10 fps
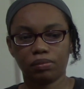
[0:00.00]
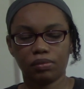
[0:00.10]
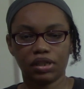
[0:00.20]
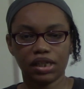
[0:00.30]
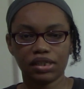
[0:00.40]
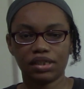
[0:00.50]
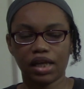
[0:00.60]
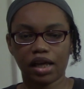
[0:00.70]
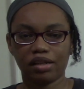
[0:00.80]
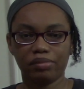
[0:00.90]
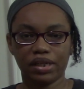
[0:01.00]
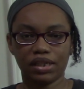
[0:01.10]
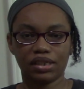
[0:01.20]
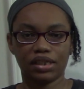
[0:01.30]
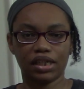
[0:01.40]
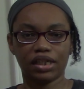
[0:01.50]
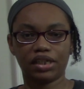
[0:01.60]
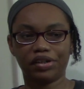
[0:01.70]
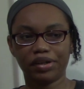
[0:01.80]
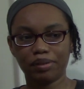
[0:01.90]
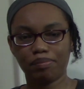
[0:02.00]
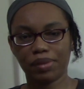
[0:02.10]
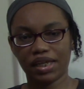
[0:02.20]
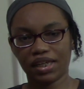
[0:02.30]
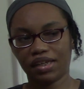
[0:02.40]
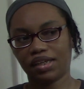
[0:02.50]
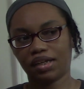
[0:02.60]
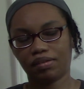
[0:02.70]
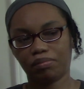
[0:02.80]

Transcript: This element, it could be